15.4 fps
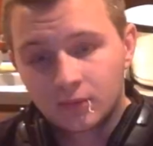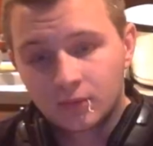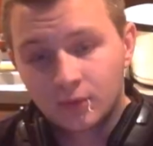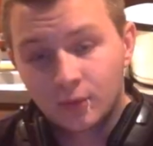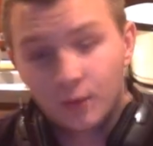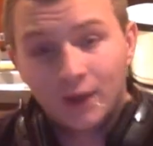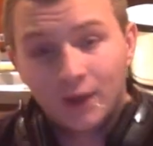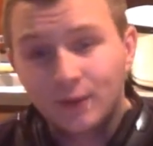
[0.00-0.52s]

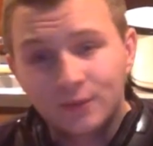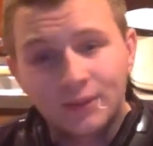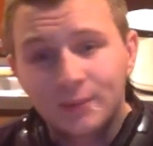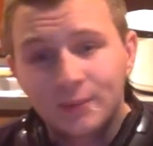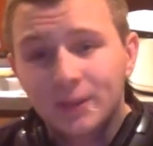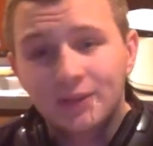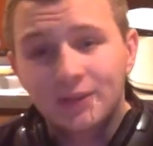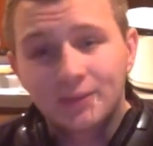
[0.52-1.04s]
Why don't they
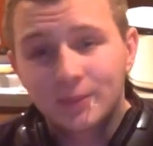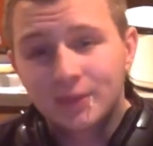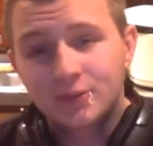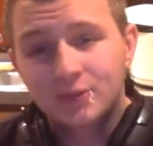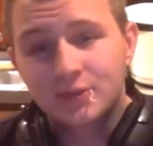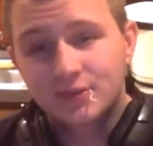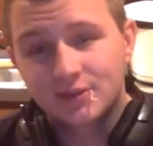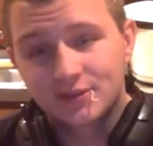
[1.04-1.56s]
make the
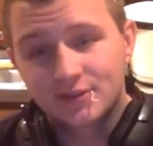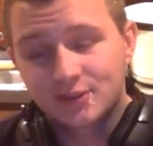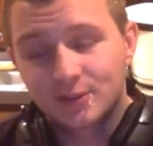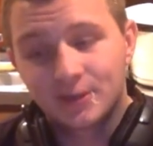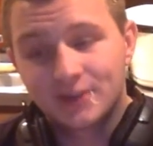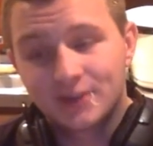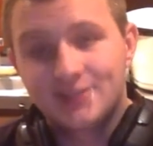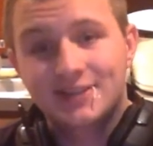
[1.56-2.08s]
metric
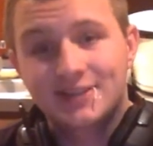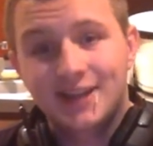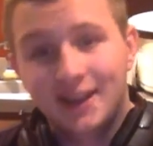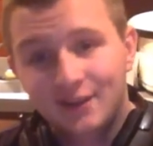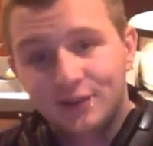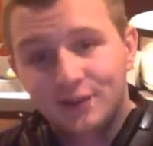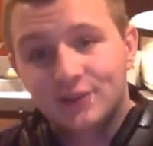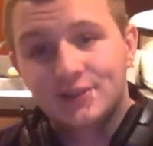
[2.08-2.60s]
system our
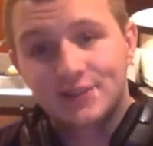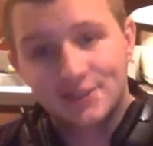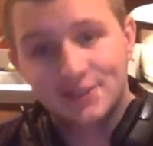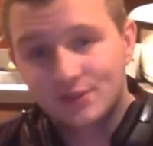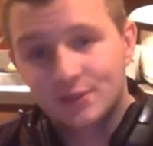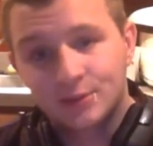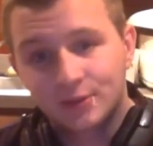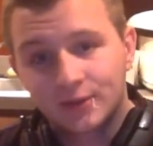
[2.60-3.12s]
standard
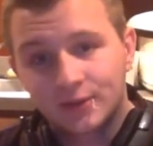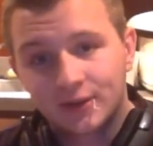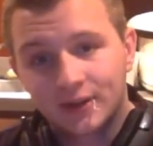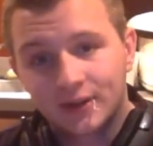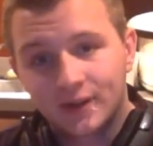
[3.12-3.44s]
system already?